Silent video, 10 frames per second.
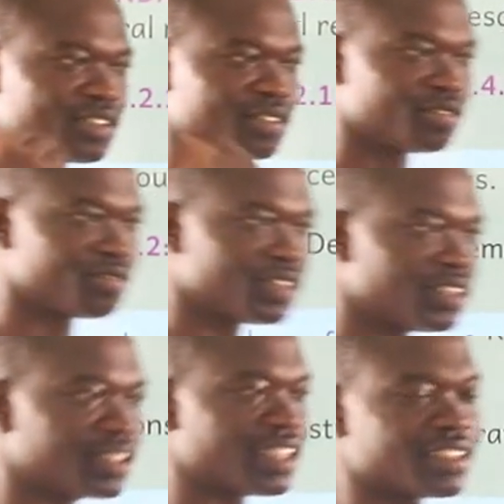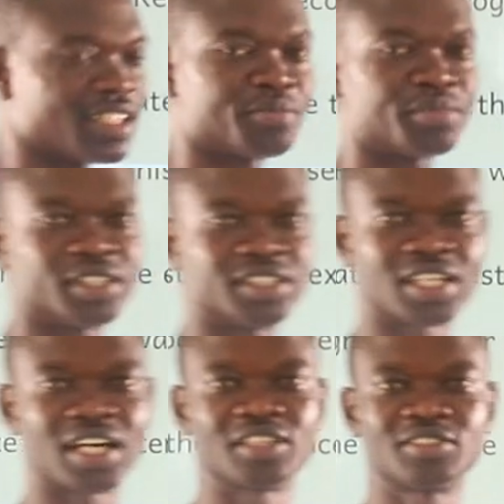to feel the
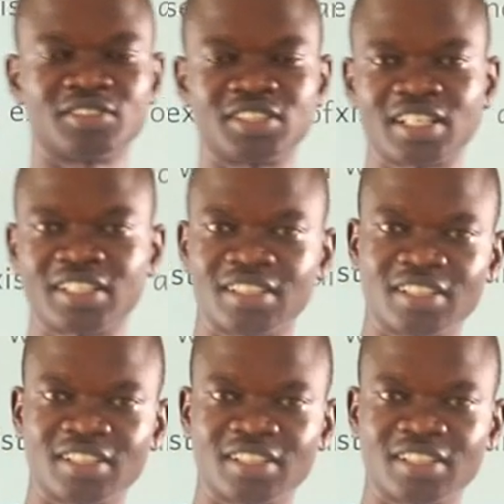temperature, to check the